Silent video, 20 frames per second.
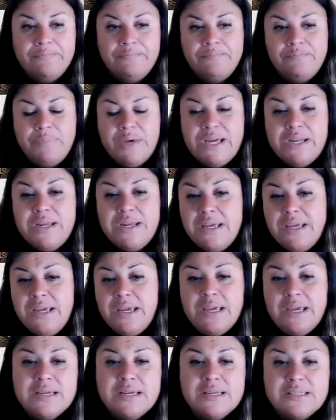but
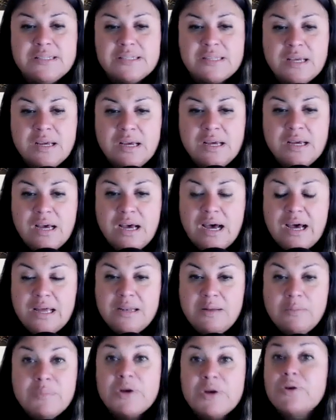he is
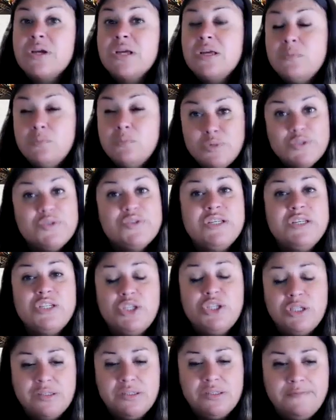an American
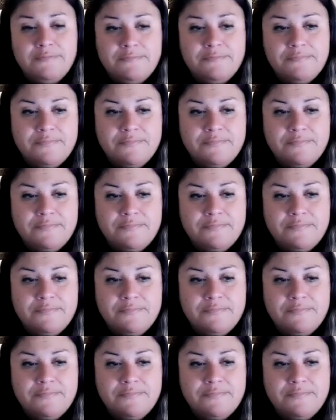musician.